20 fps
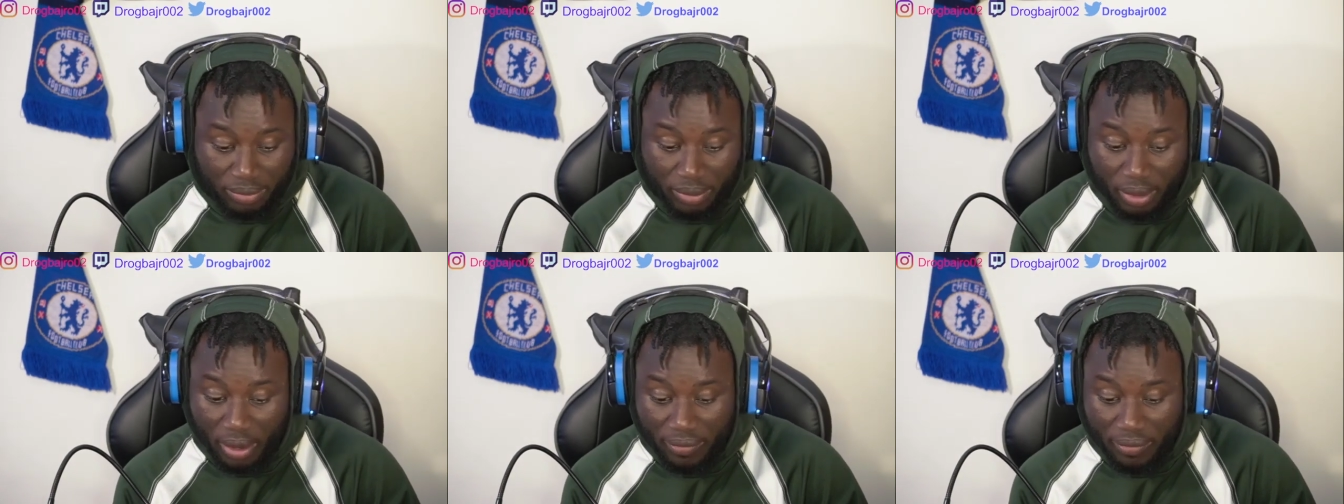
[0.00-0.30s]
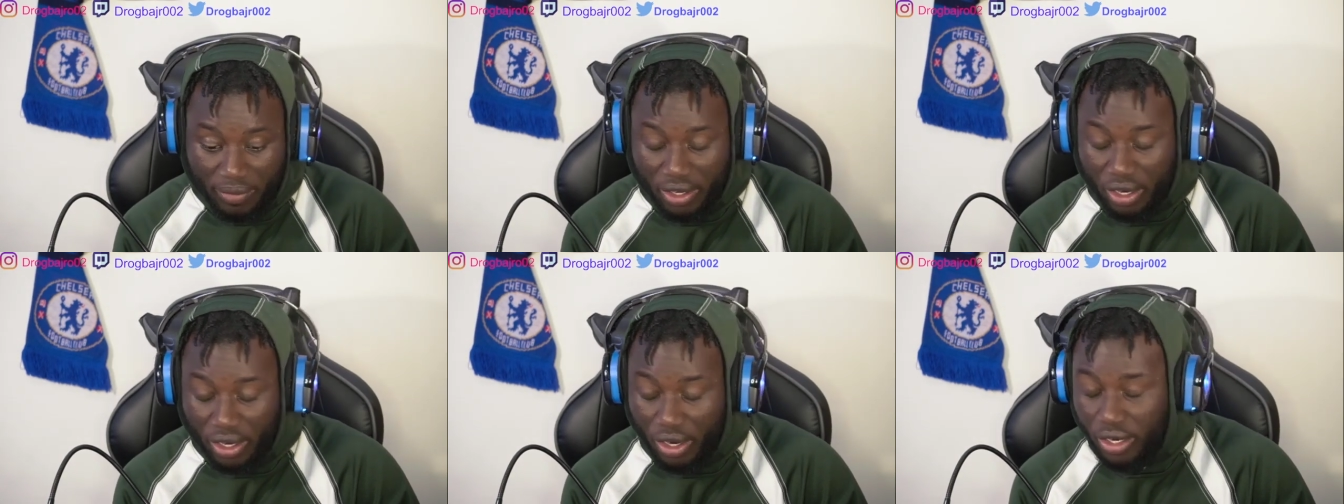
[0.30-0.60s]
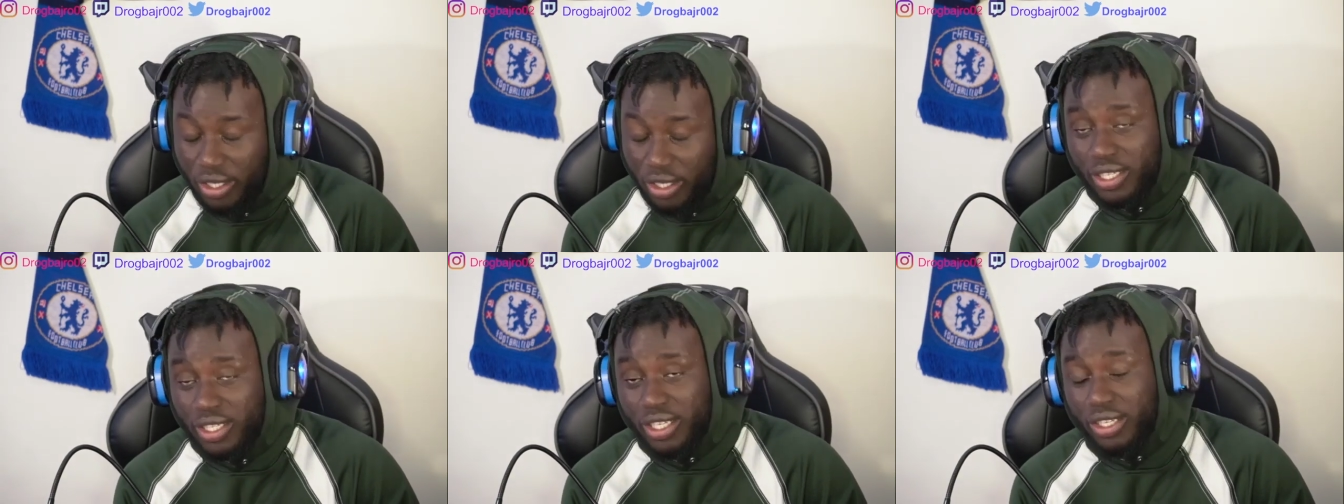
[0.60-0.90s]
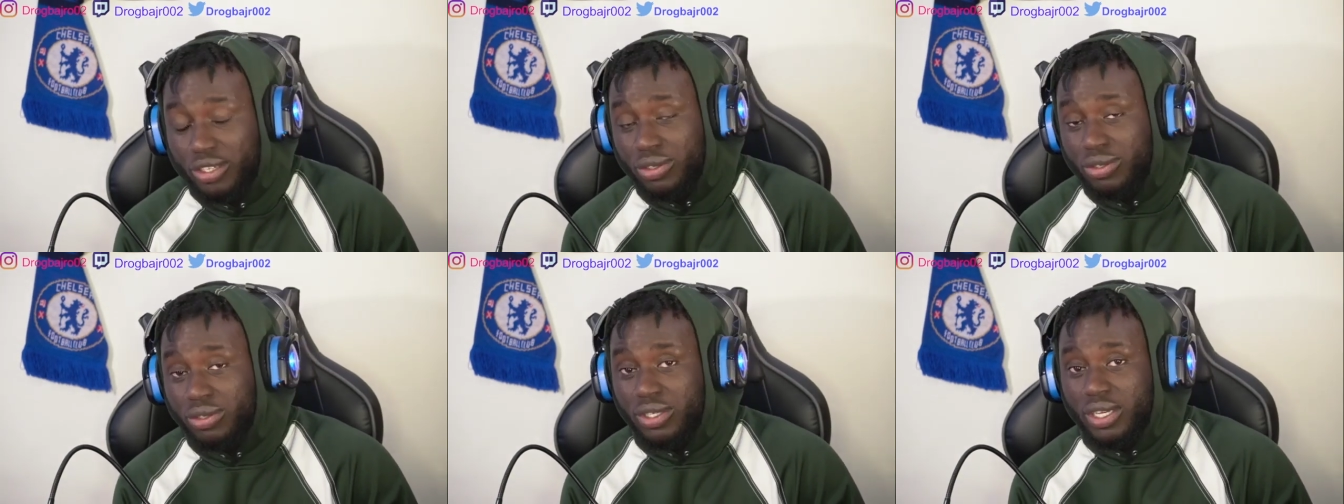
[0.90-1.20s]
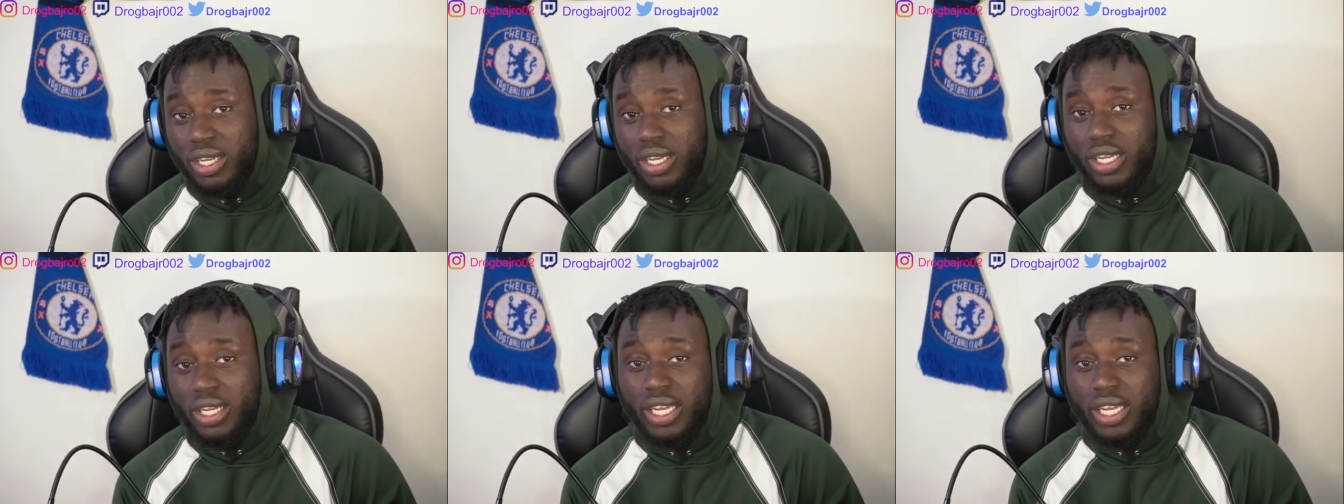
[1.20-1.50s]
If an artist can do
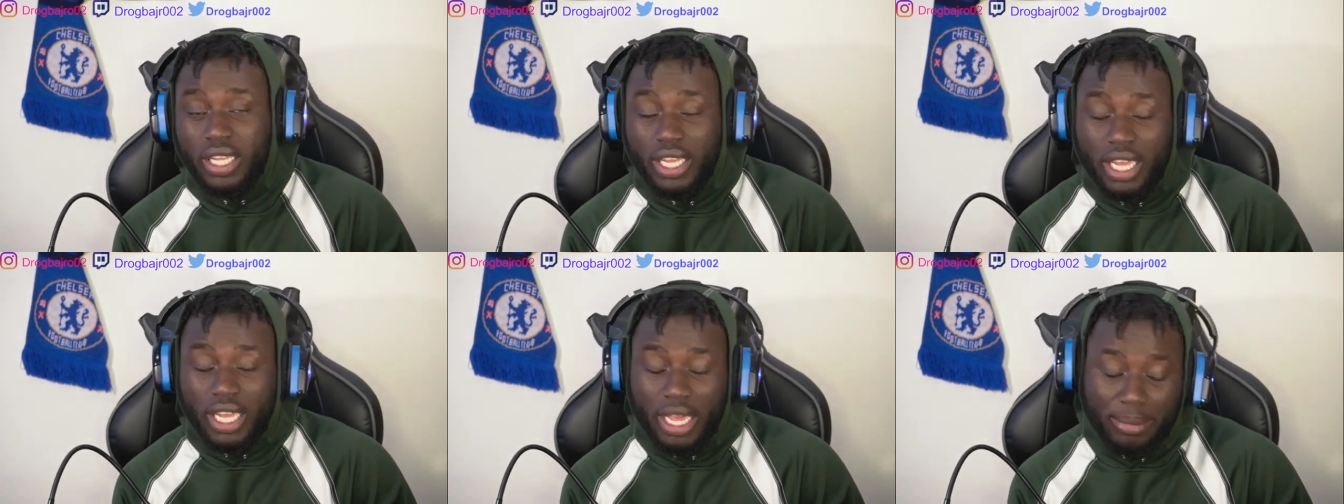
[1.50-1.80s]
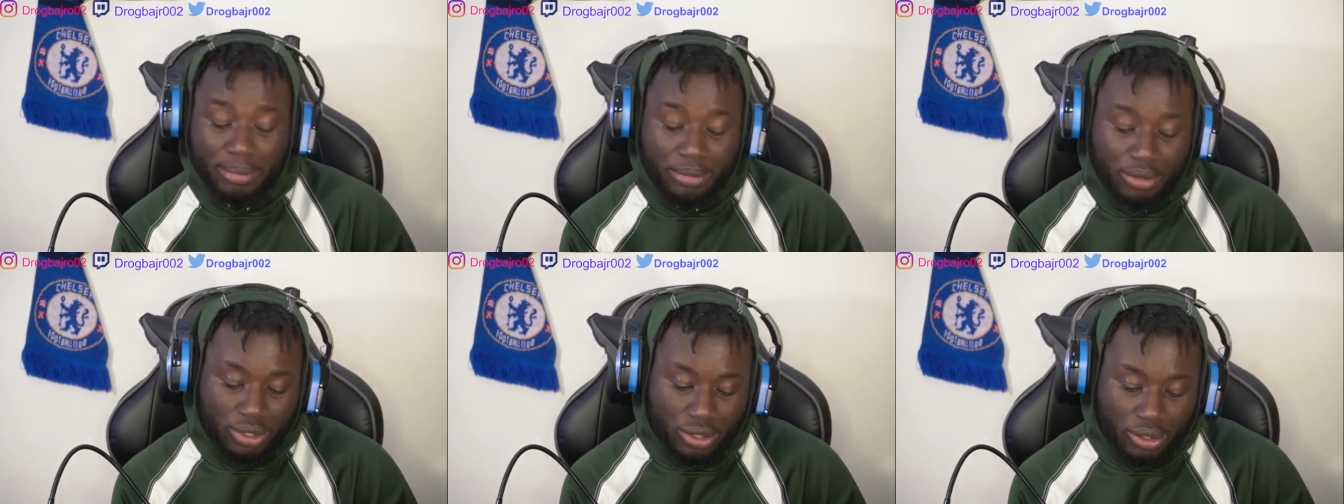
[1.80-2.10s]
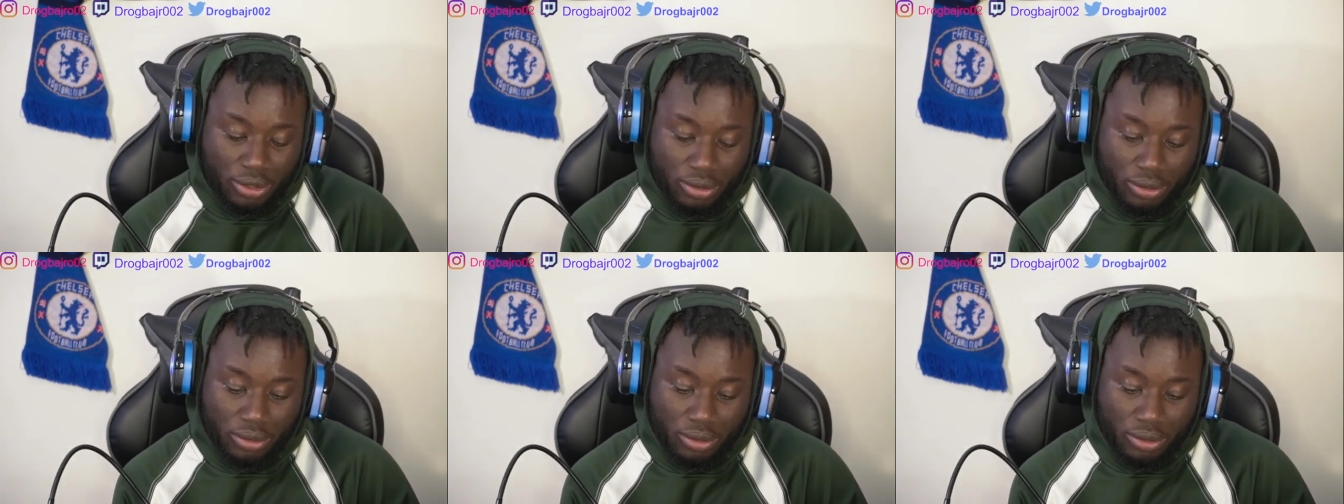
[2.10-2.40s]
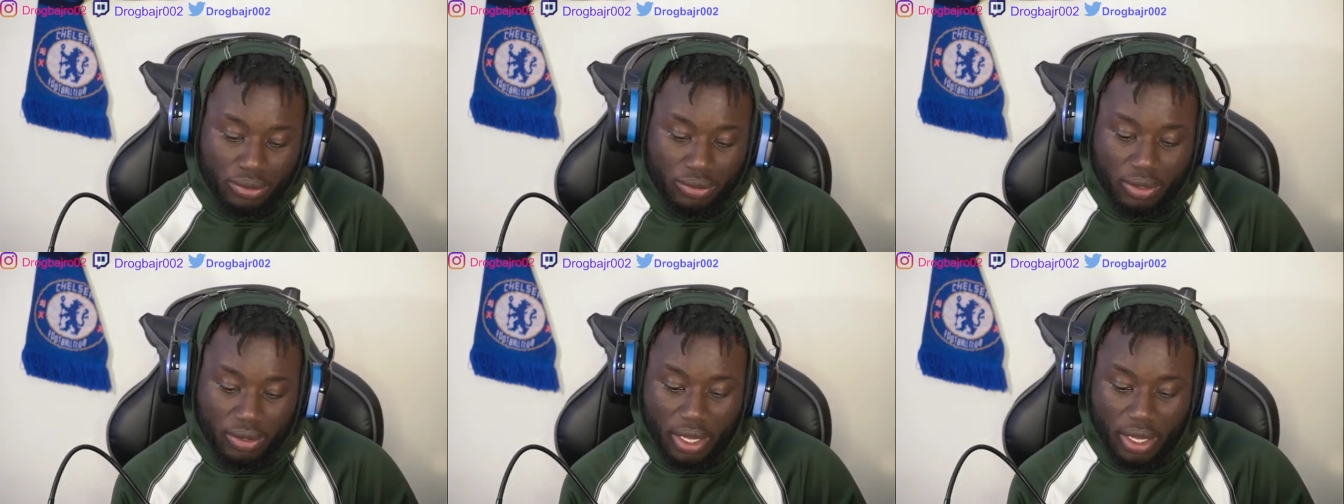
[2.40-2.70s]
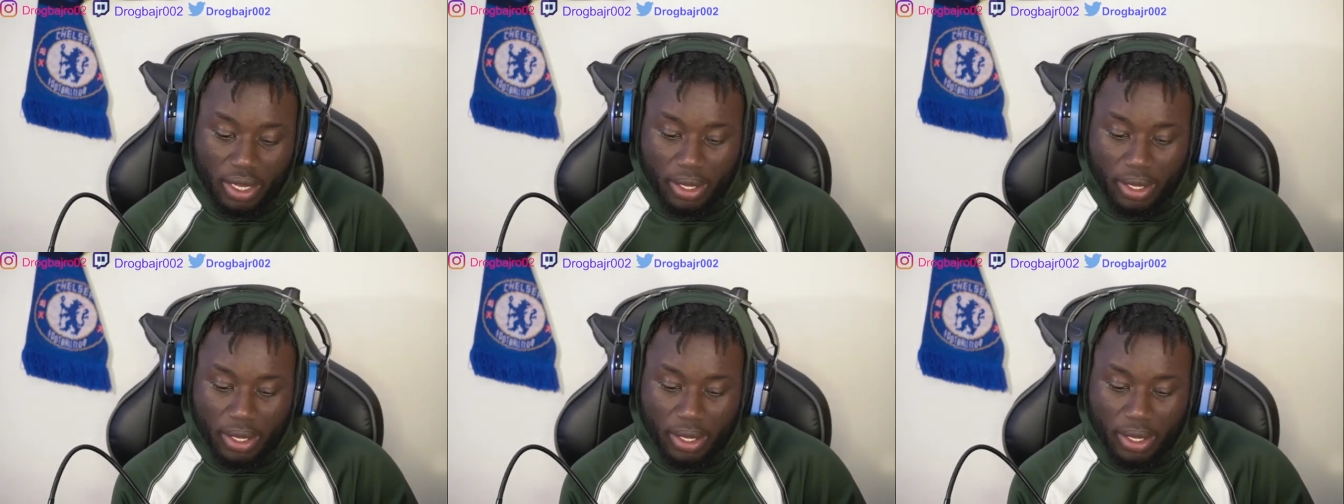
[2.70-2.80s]
that and capture you